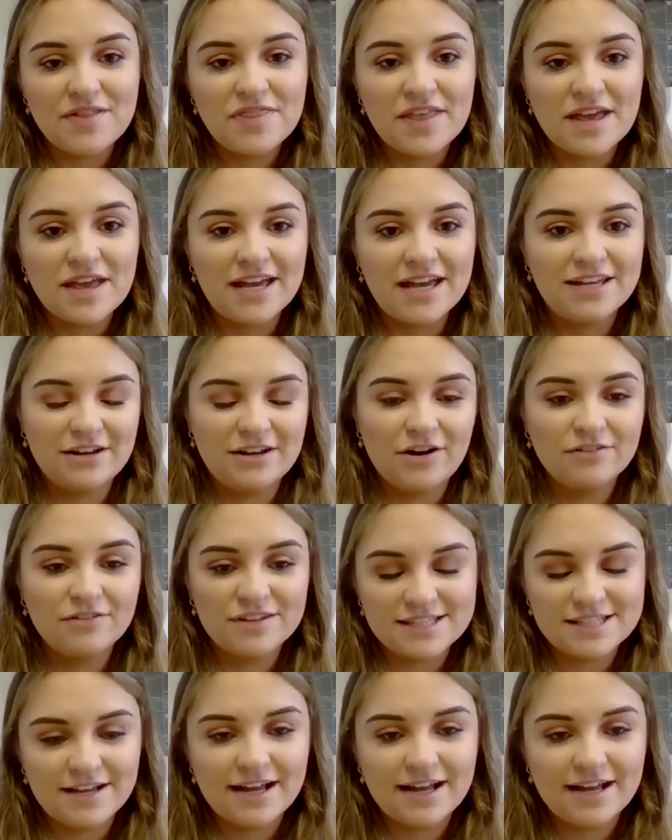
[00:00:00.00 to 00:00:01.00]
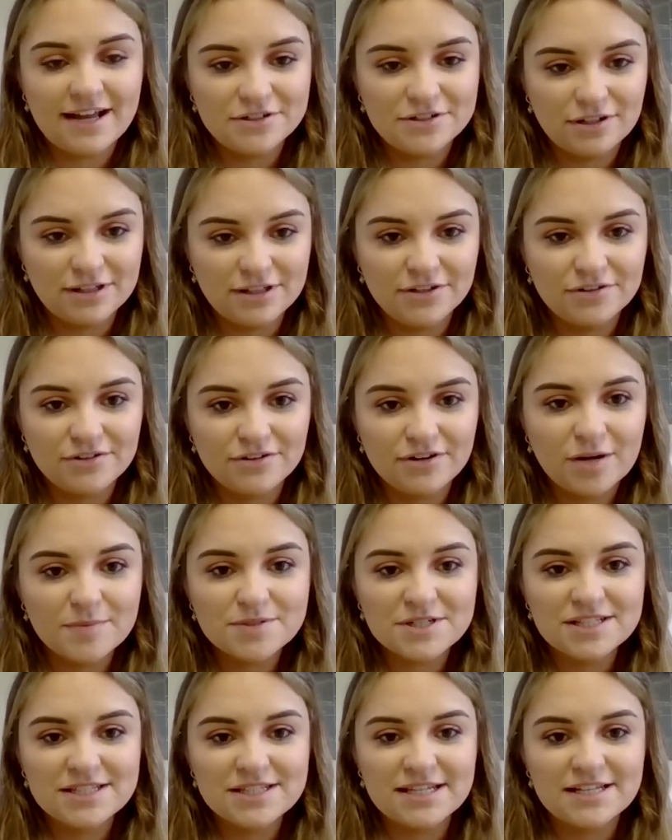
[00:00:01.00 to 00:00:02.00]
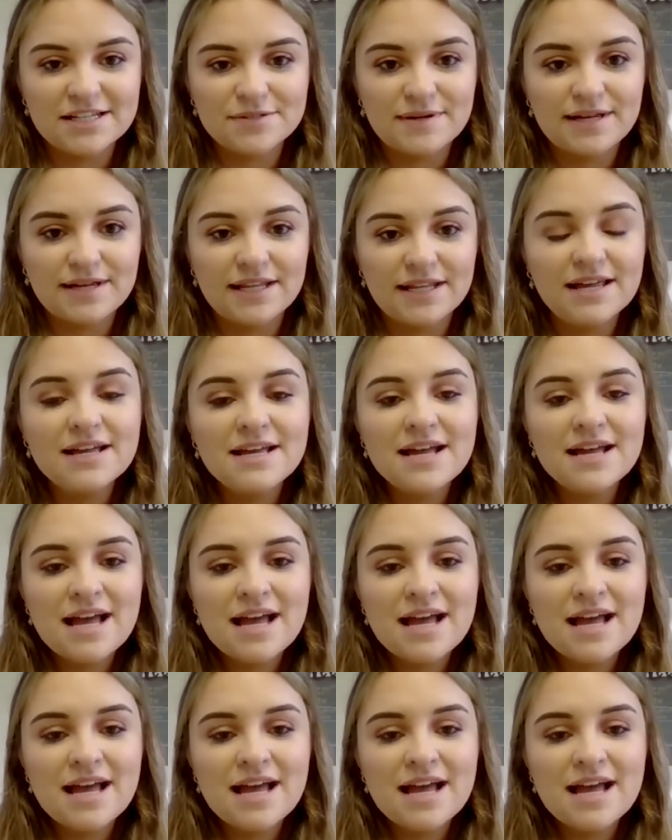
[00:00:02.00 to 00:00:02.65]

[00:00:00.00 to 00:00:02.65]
and then and obviously I had all the other options in as well,